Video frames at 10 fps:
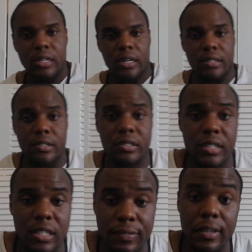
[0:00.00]
under
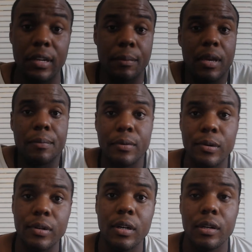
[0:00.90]
6 feet of
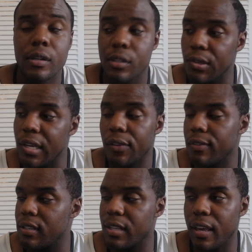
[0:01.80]
maple. You
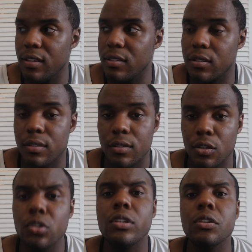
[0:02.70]
definitely taste they
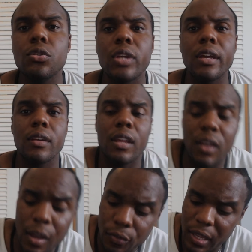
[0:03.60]

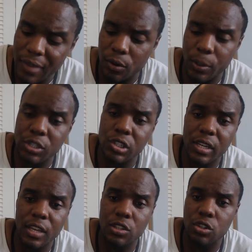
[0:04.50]
definitely have a richer
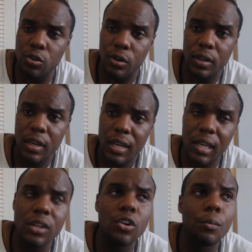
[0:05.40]
taste to it, and I
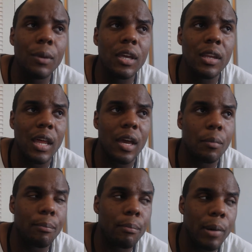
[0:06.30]
don't mean like
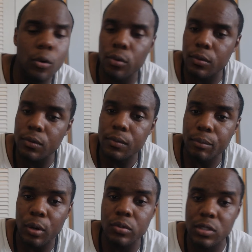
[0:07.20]

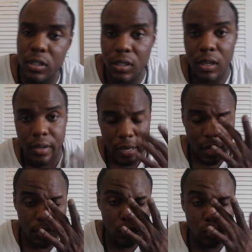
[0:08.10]
potency. I
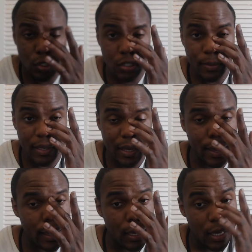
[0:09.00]
do just mean
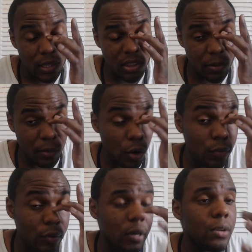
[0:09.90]
like the
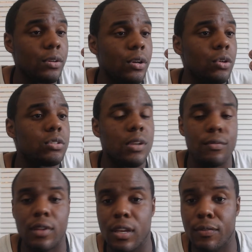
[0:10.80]
overall notes of
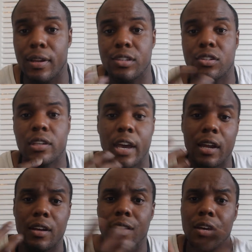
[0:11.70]
flavor that just kind of